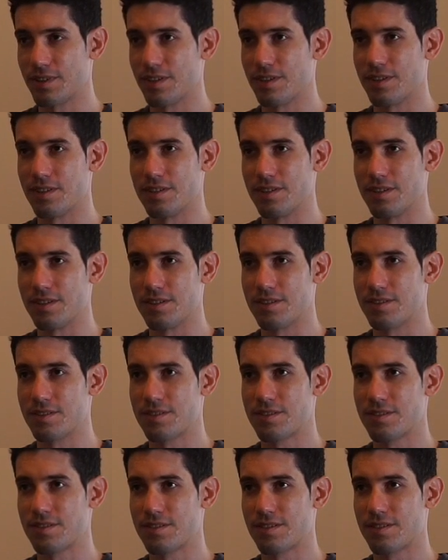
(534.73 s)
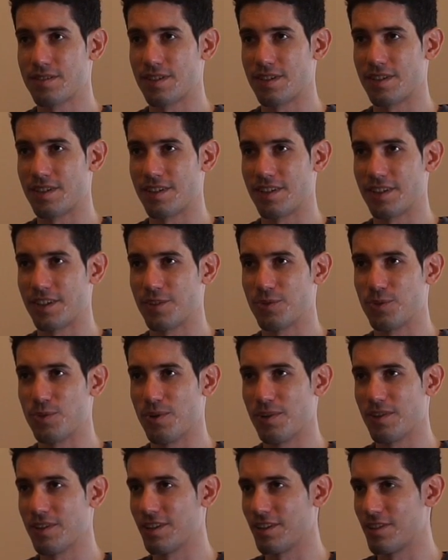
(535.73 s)
is uh, like two
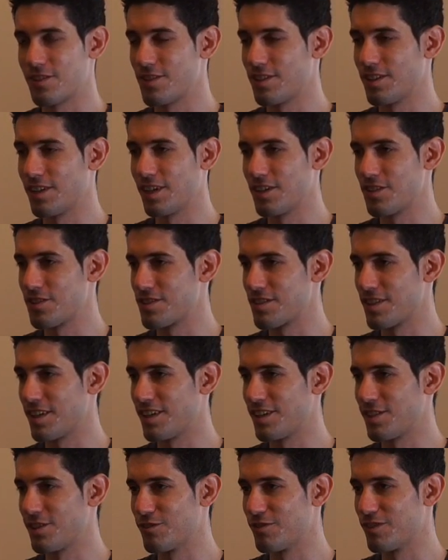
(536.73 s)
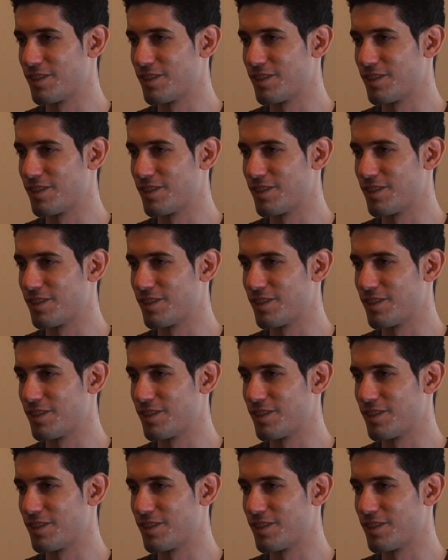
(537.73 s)
or three generations ahead of